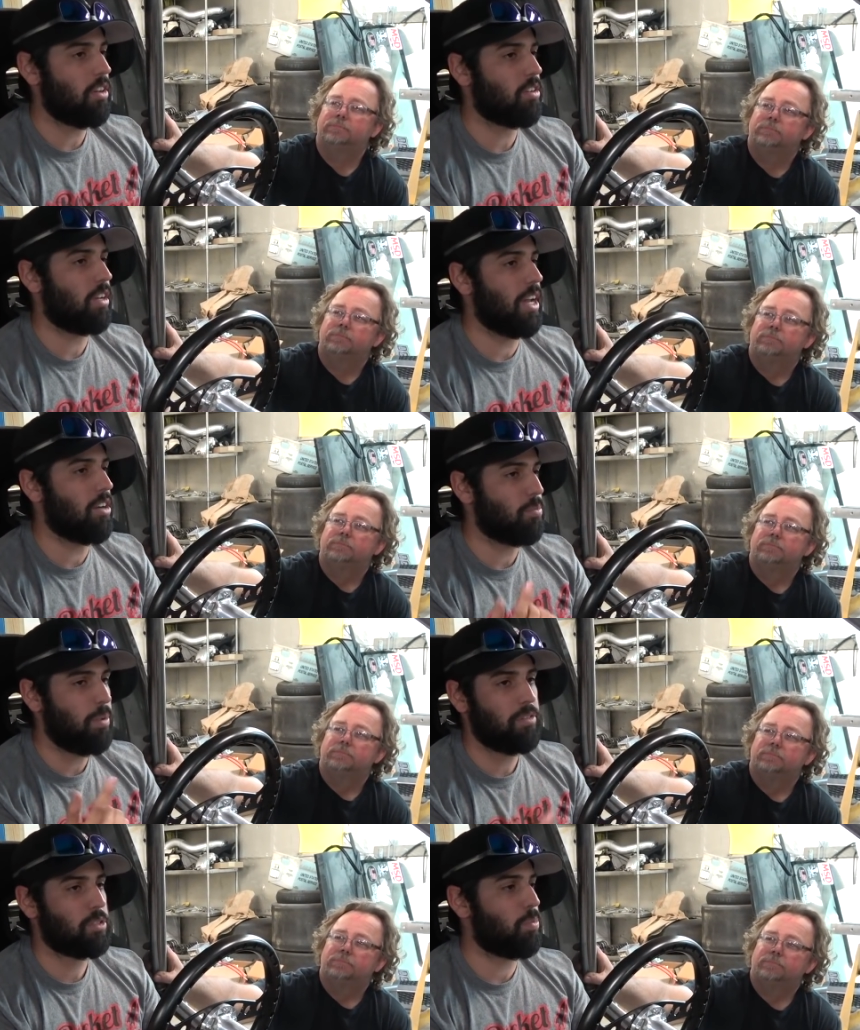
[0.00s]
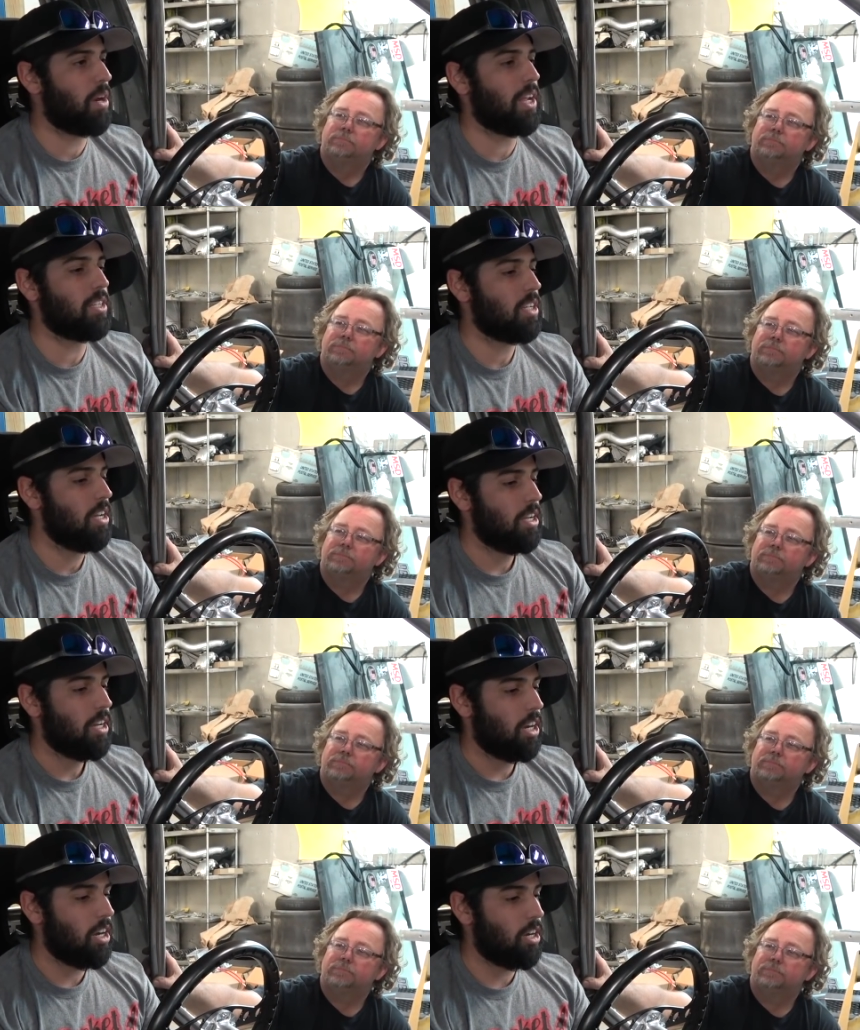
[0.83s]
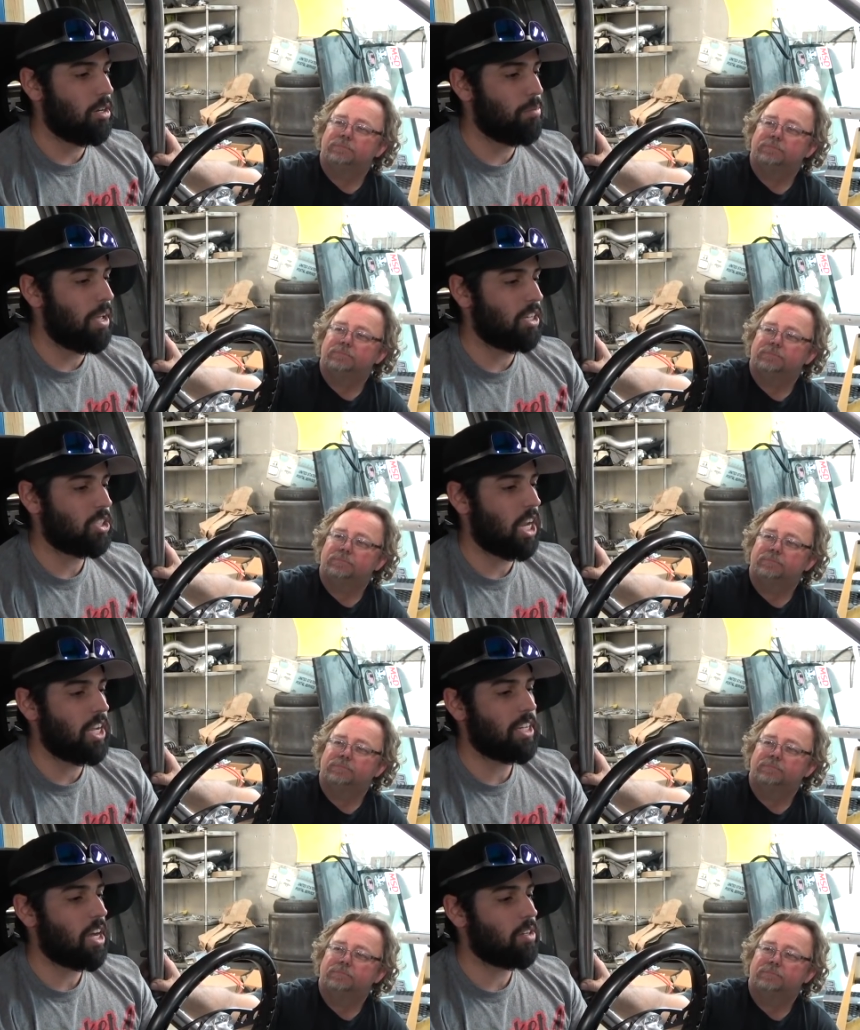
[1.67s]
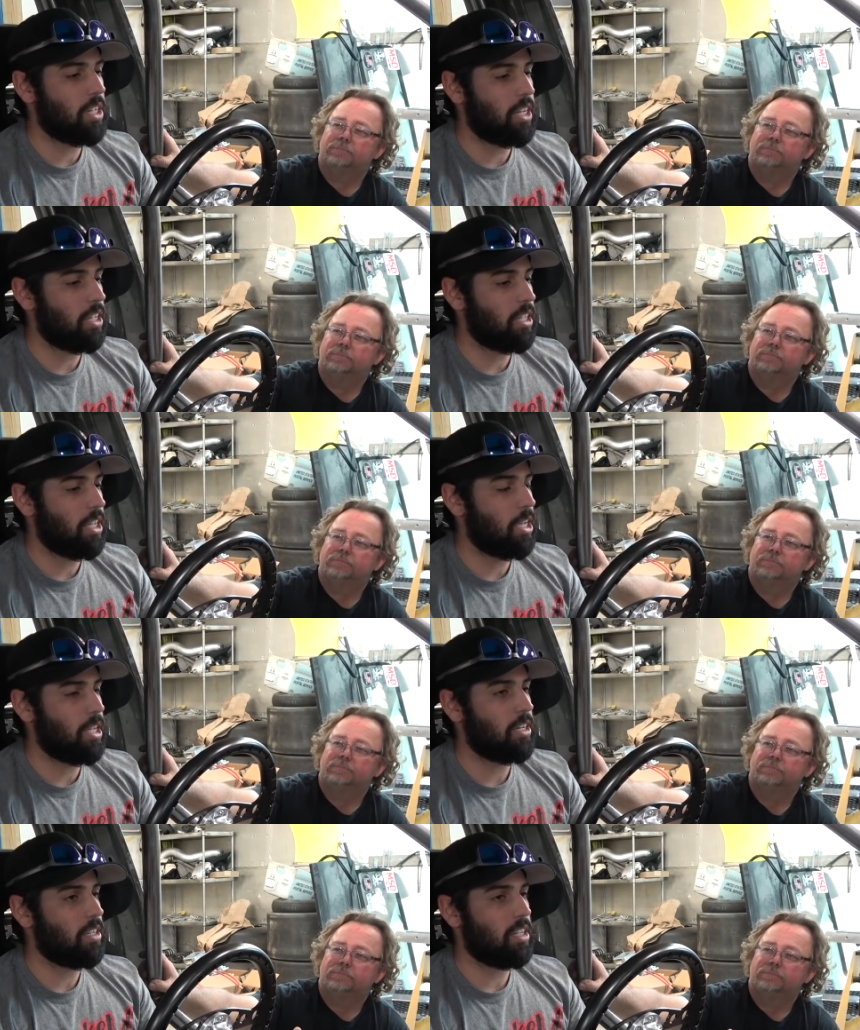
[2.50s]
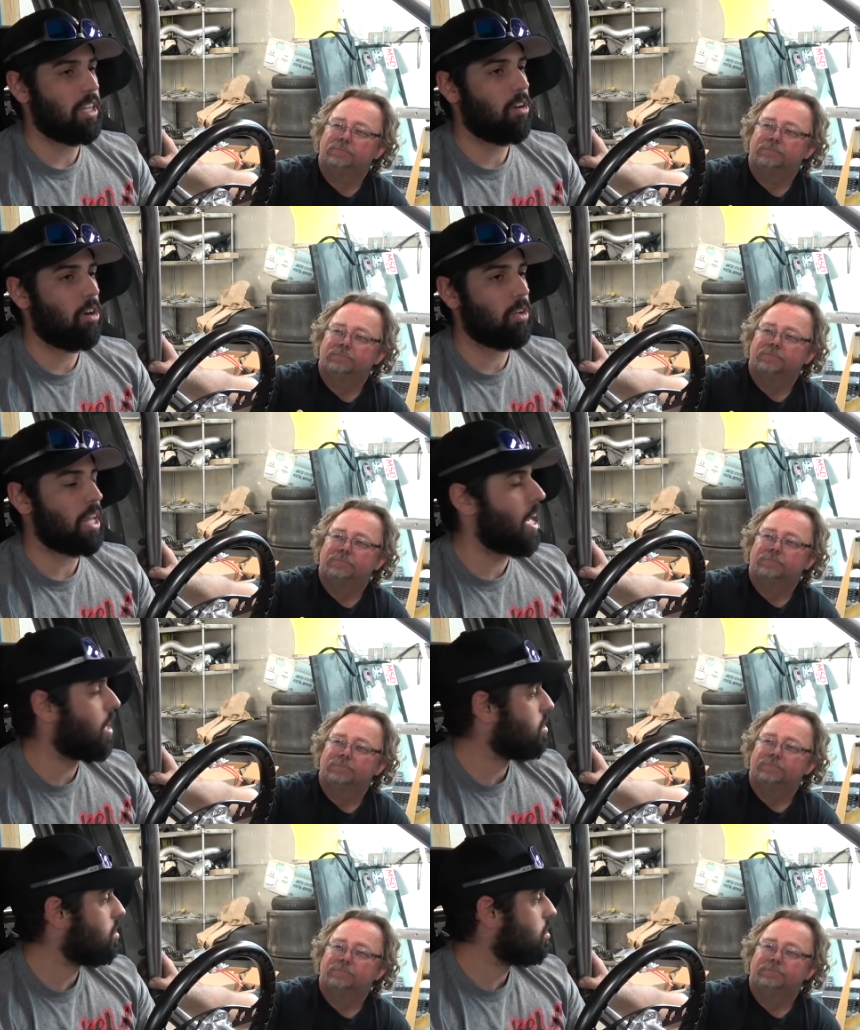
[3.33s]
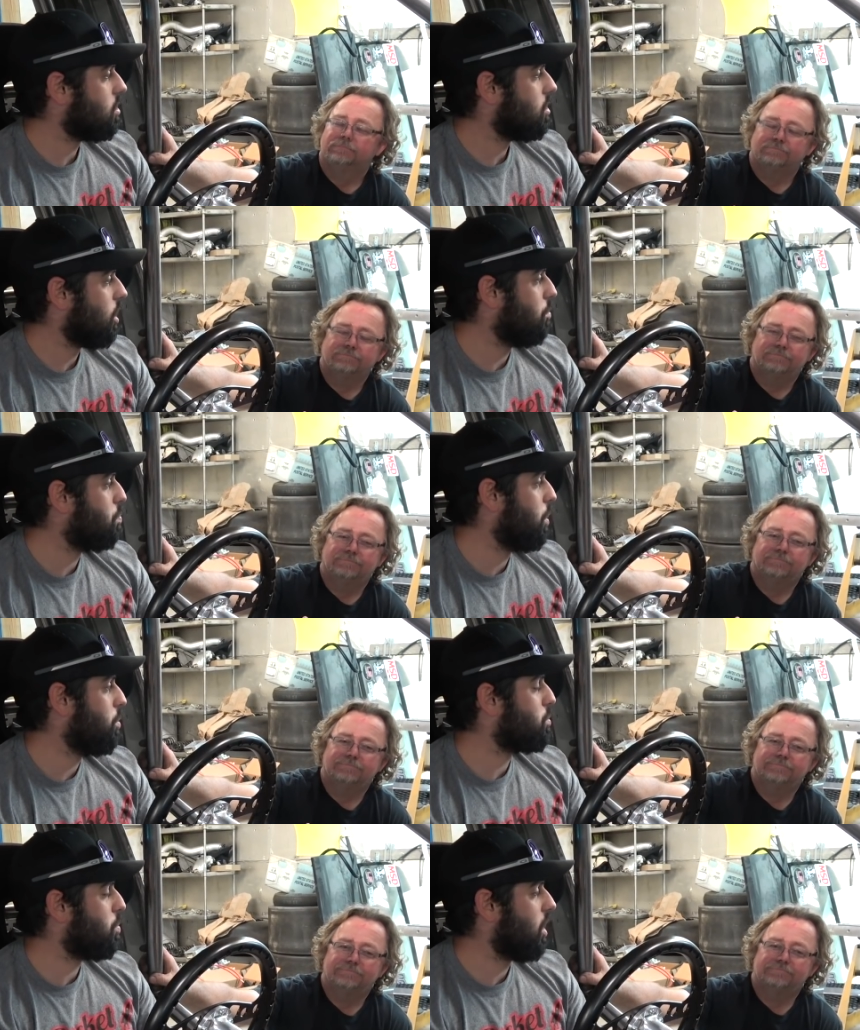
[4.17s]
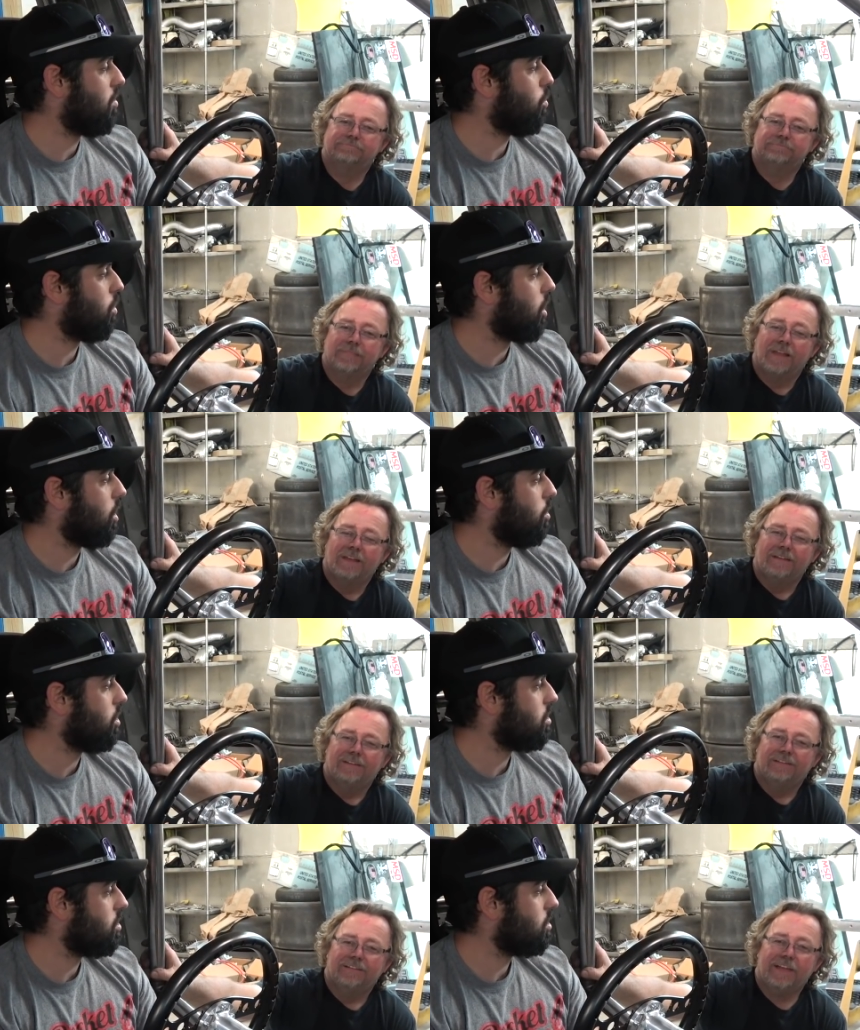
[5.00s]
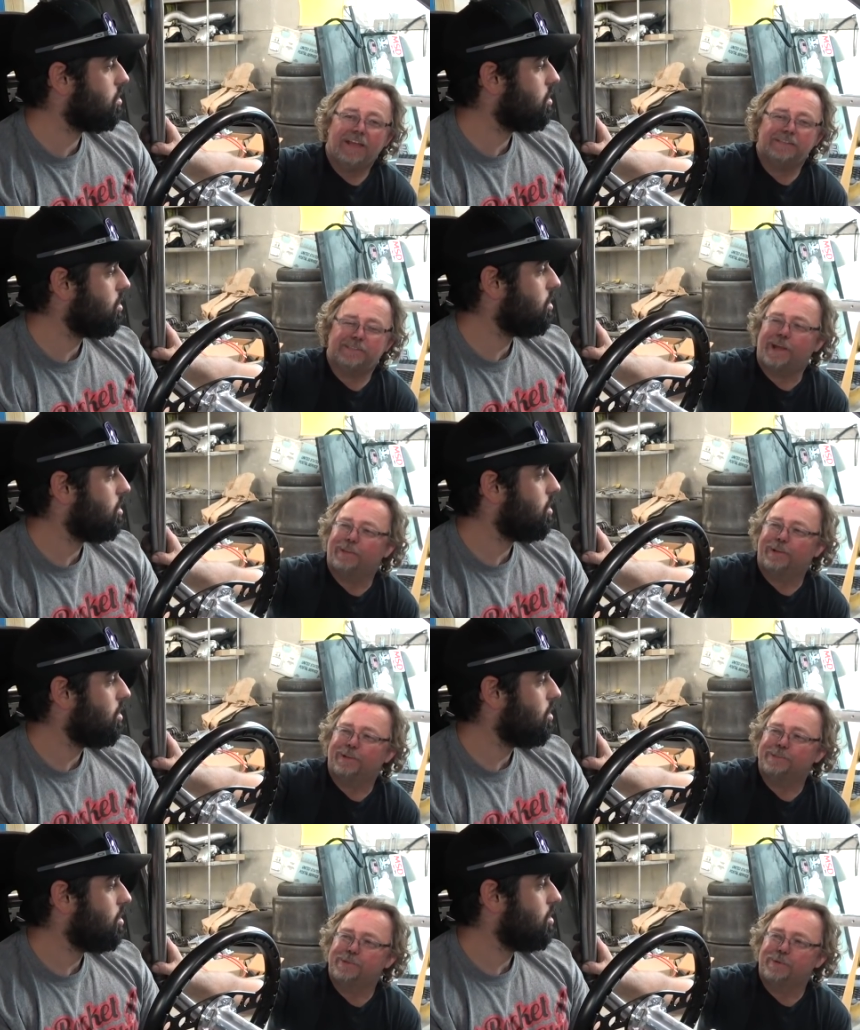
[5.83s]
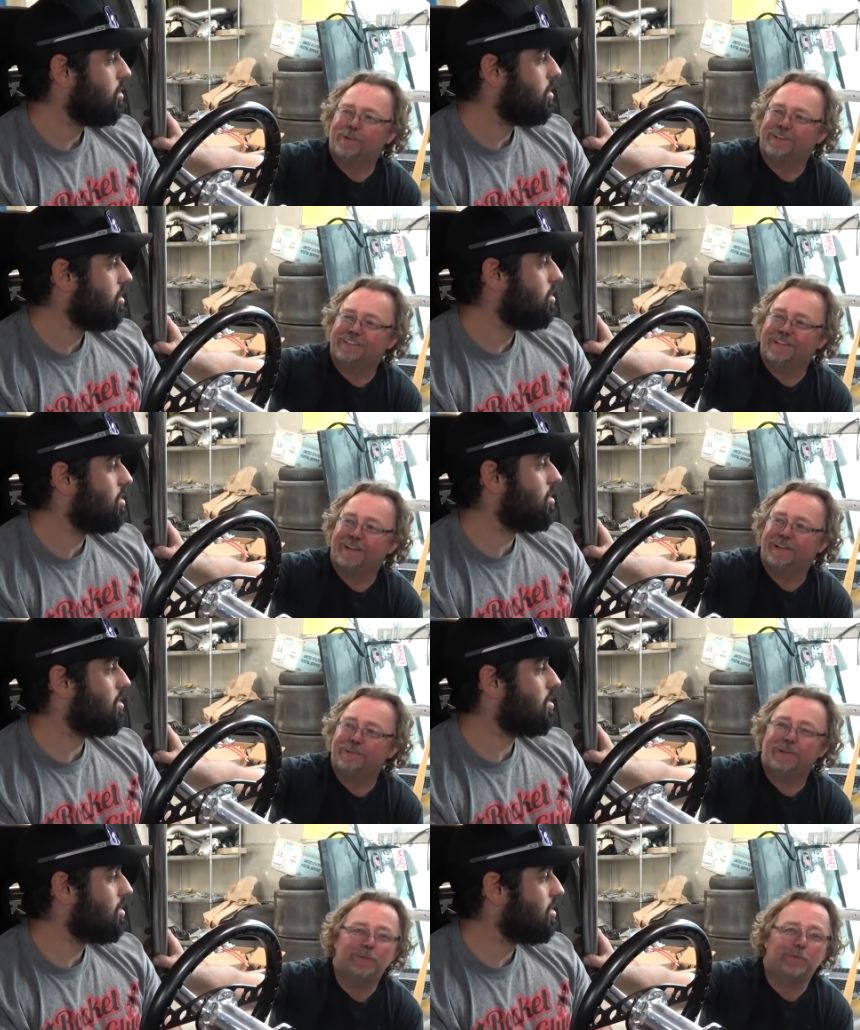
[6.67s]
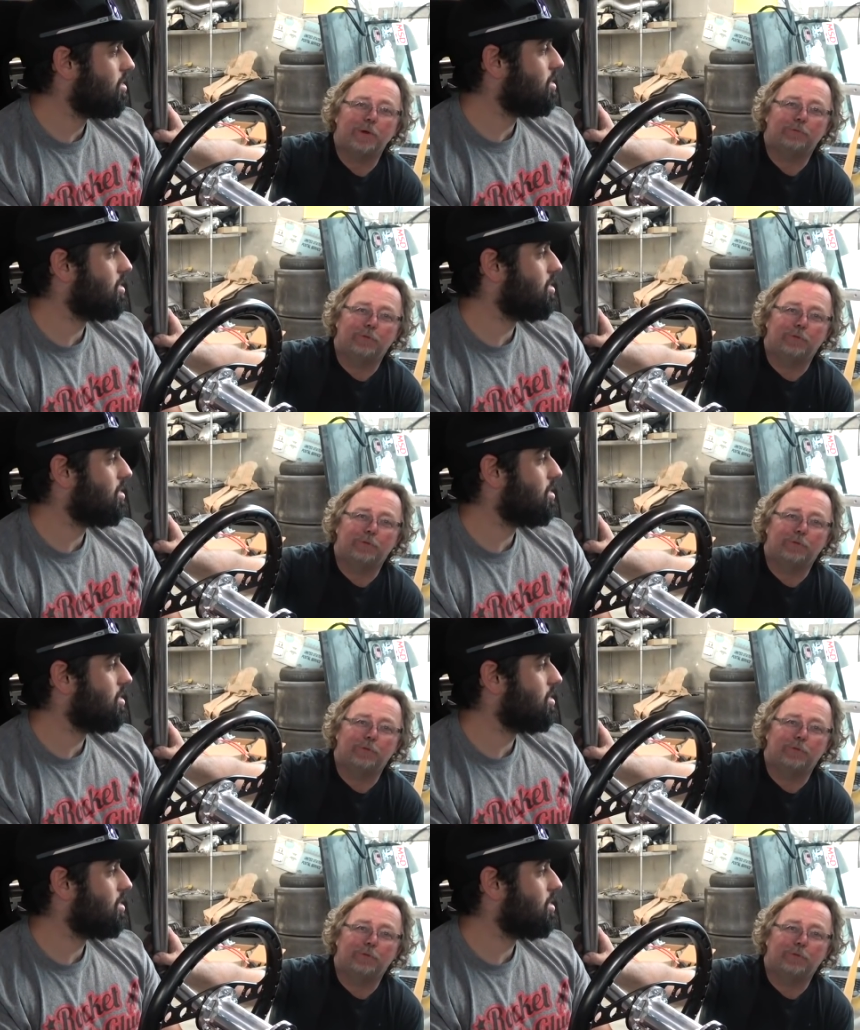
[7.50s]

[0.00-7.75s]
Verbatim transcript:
Speaker 1: took it out to Beaver Springs, uh, made a shakedown in it, and it hauled ass and pretty much put everyone on notice.
Speaker 2: Yeah, it's out there, so we can say it, it went